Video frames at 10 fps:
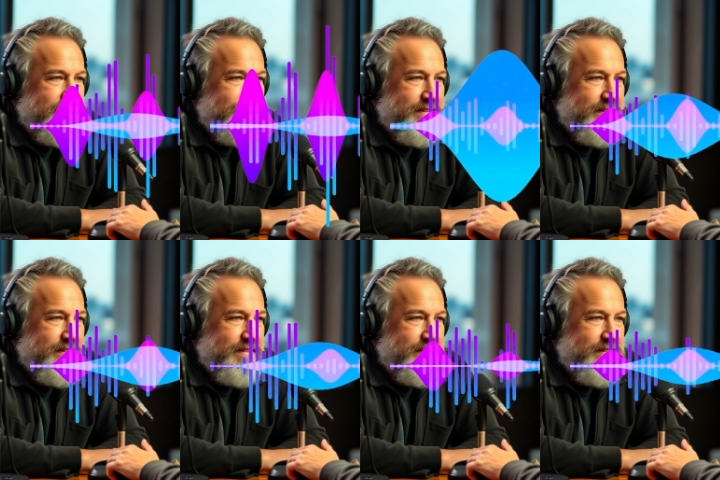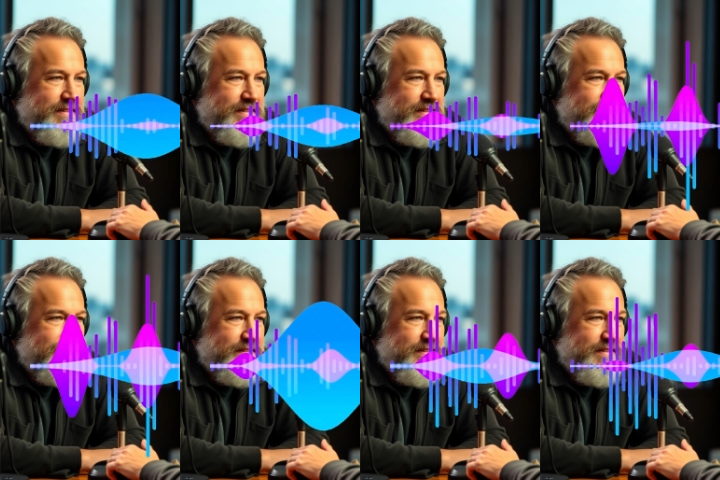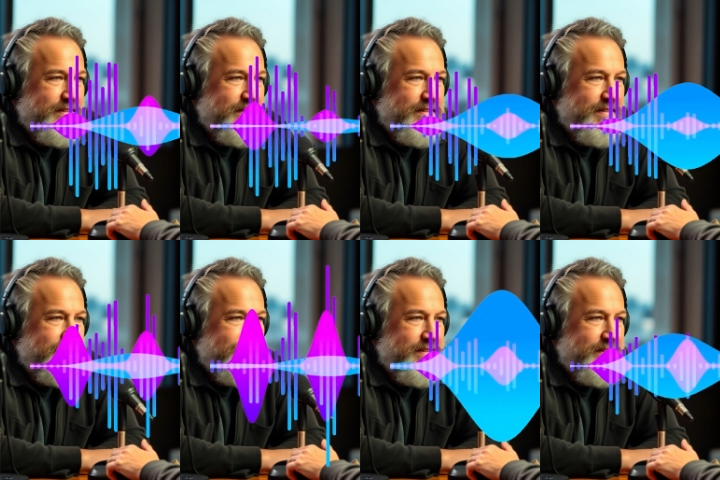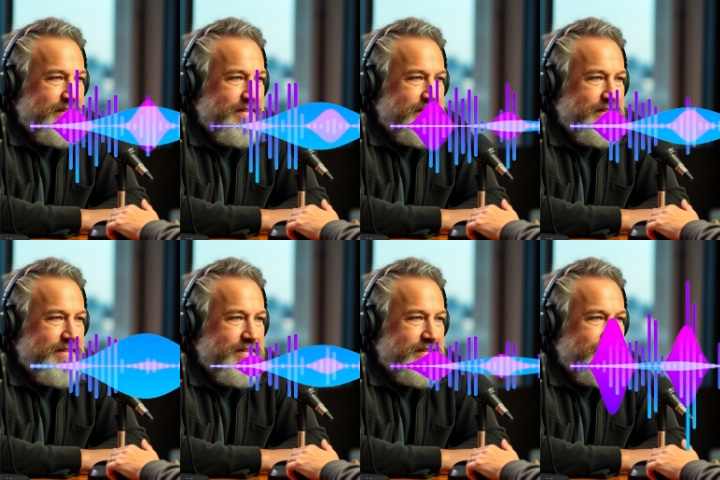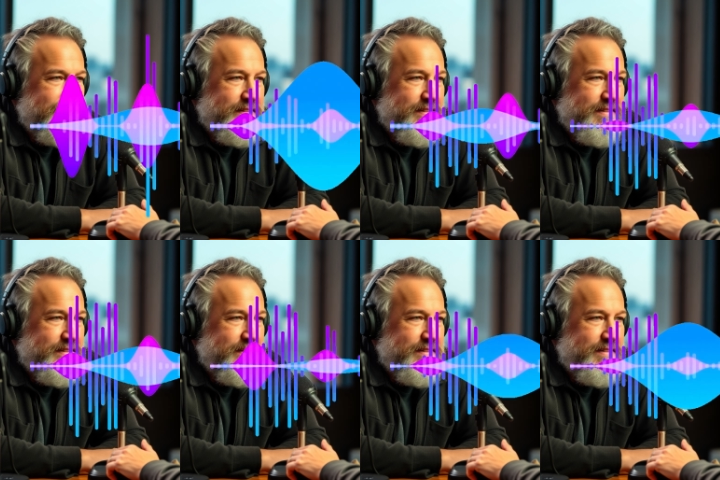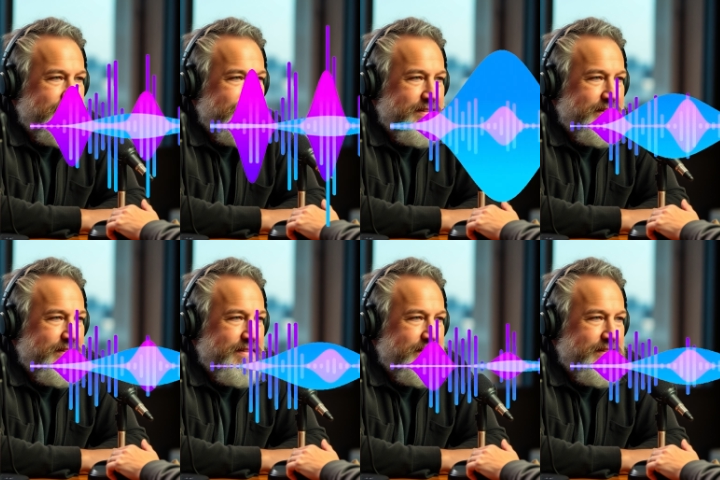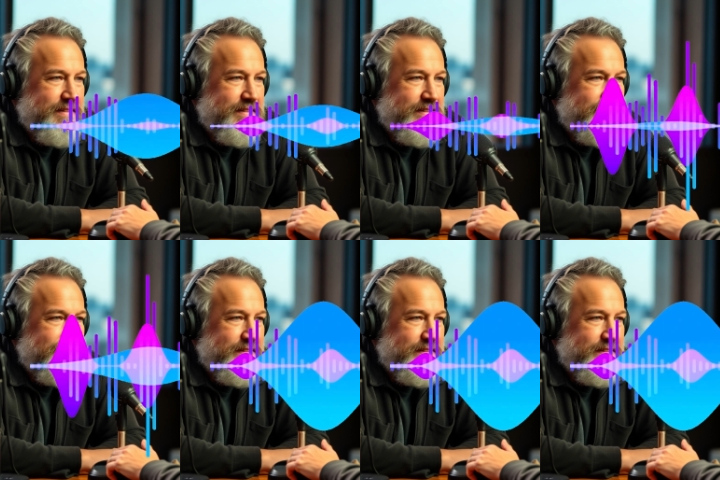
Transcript: Like a lot of practitioners, they just thought like leg locks weren't real jiu-jitsu.